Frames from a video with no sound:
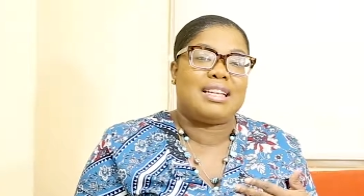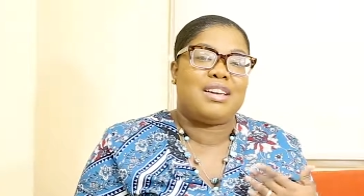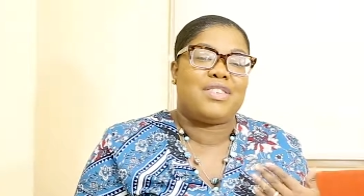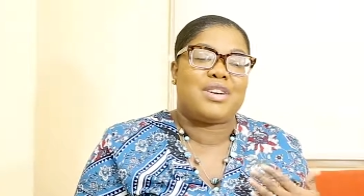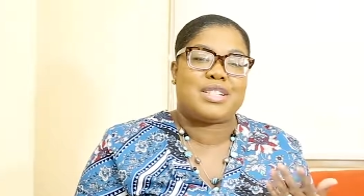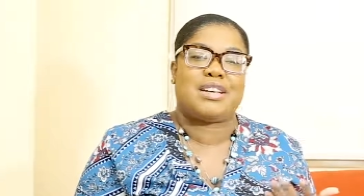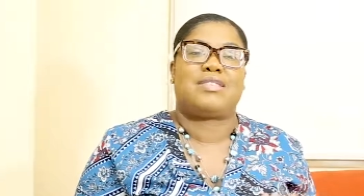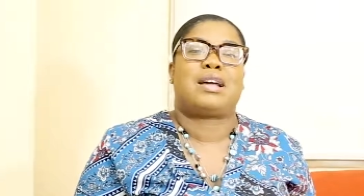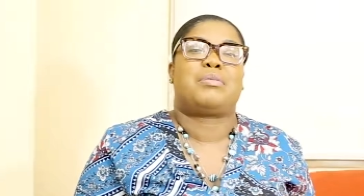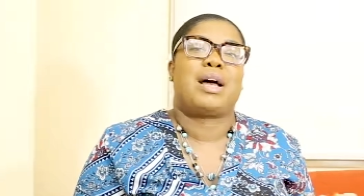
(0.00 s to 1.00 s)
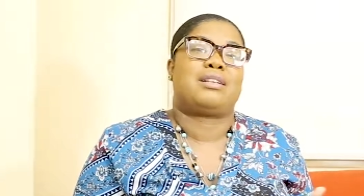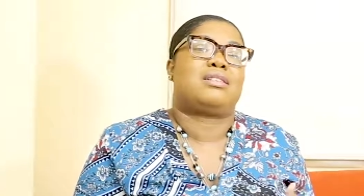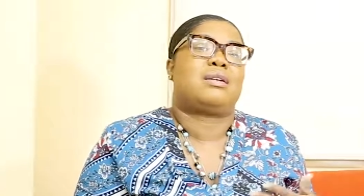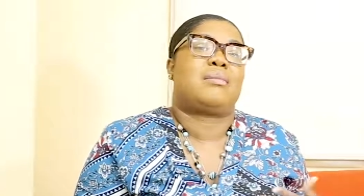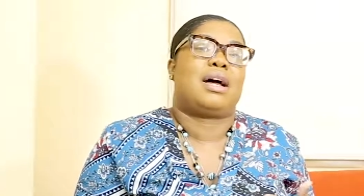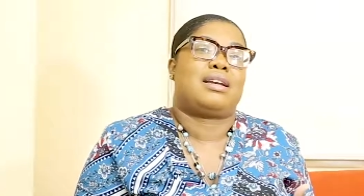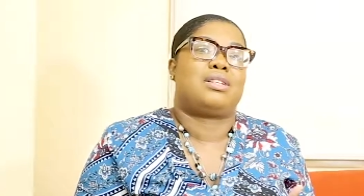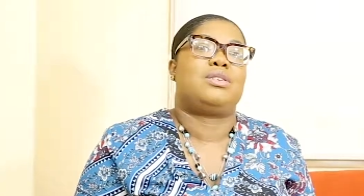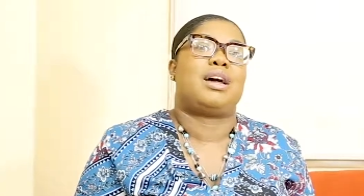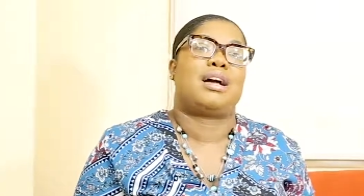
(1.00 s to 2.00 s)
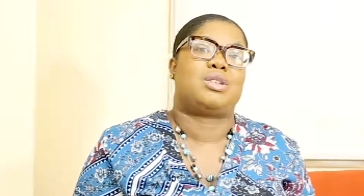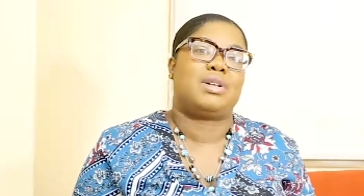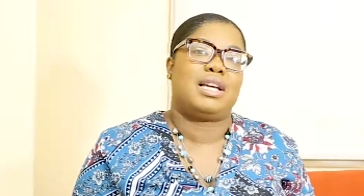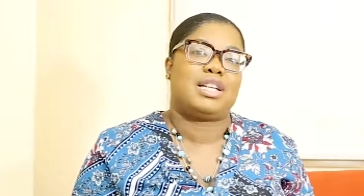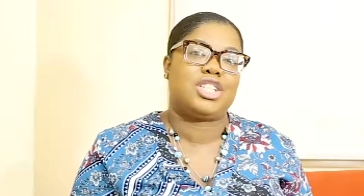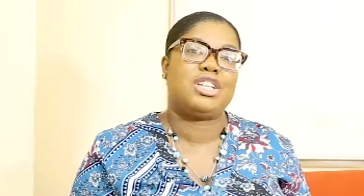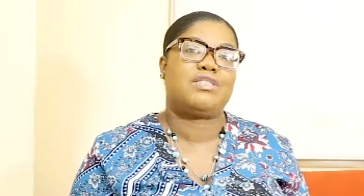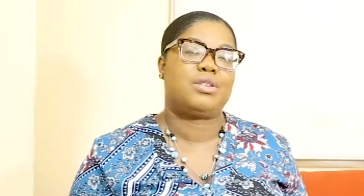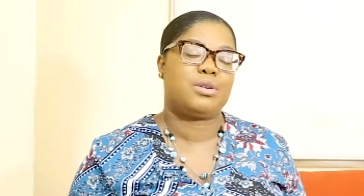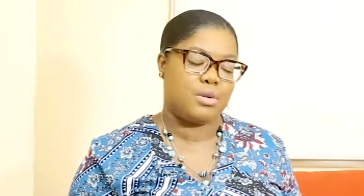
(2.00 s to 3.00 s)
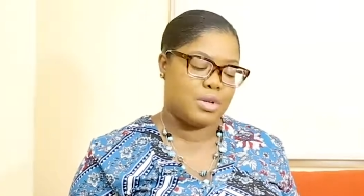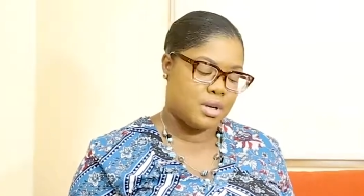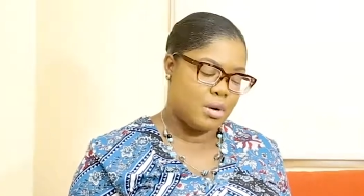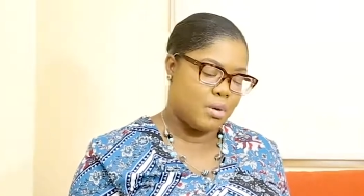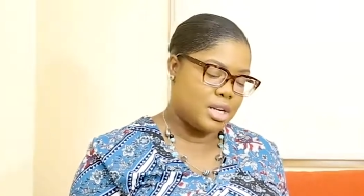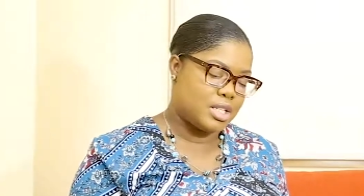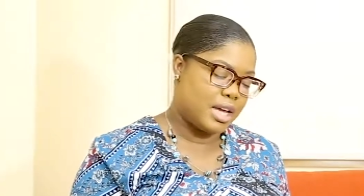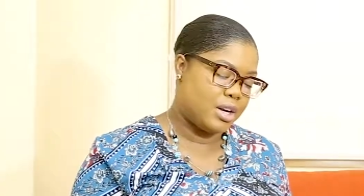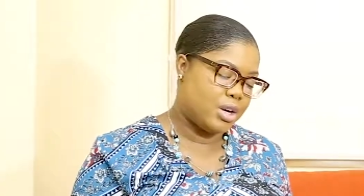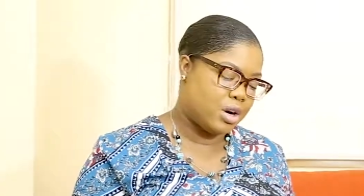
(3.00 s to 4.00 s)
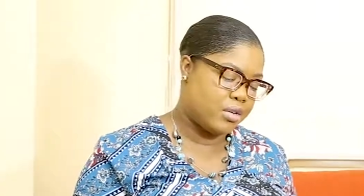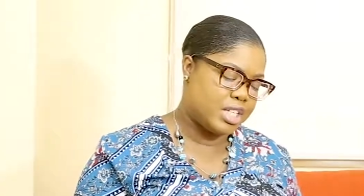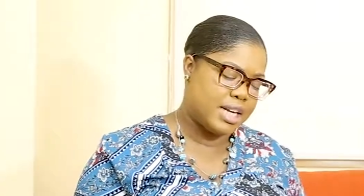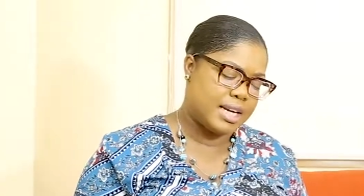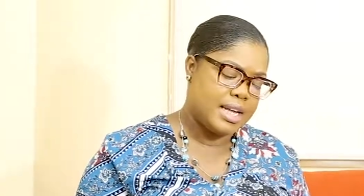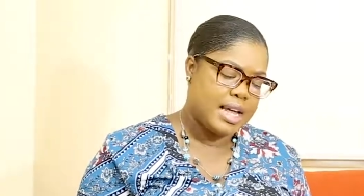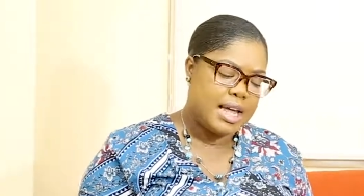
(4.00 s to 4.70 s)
give yourself that pat on the back that you actually achieved the goal. So we want to encourage that.